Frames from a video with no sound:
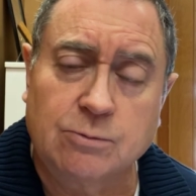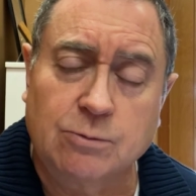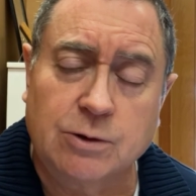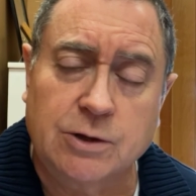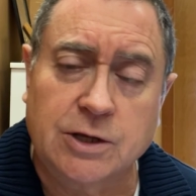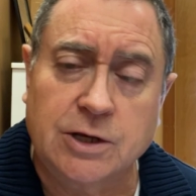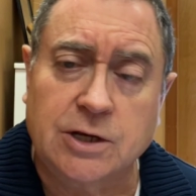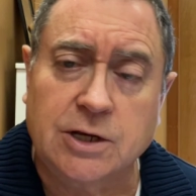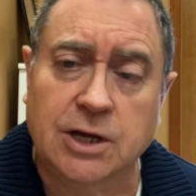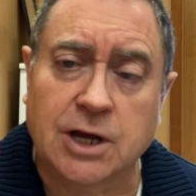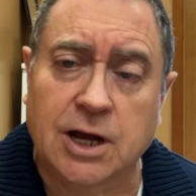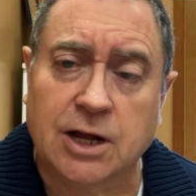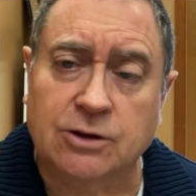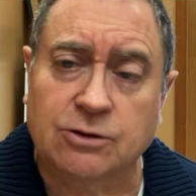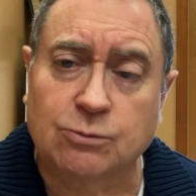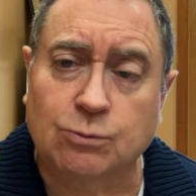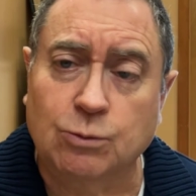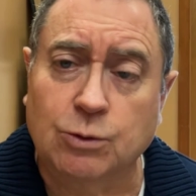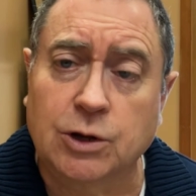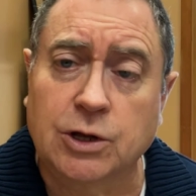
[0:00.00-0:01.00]
within
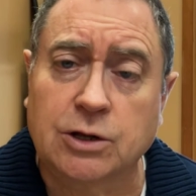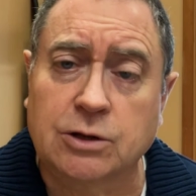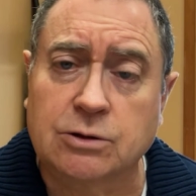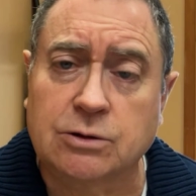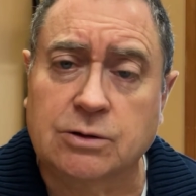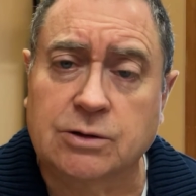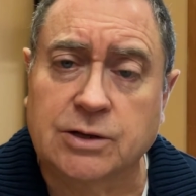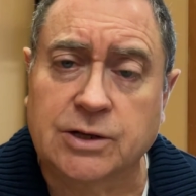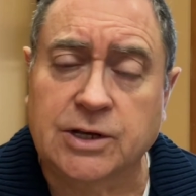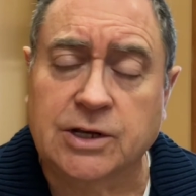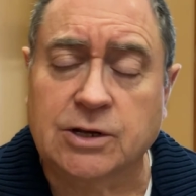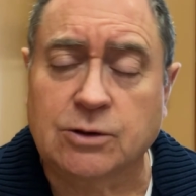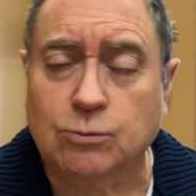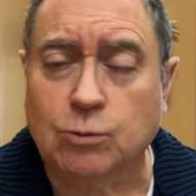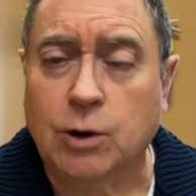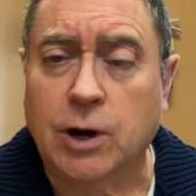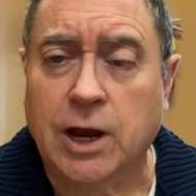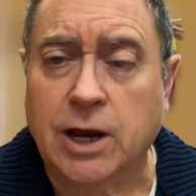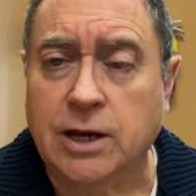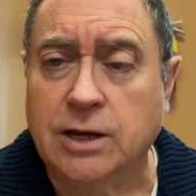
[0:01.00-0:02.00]
God's will and
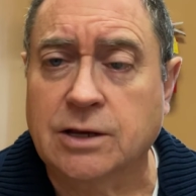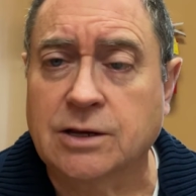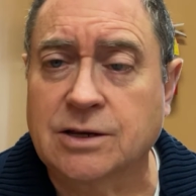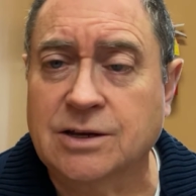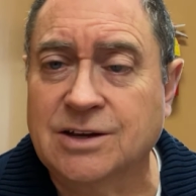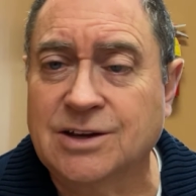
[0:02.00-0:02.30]
way,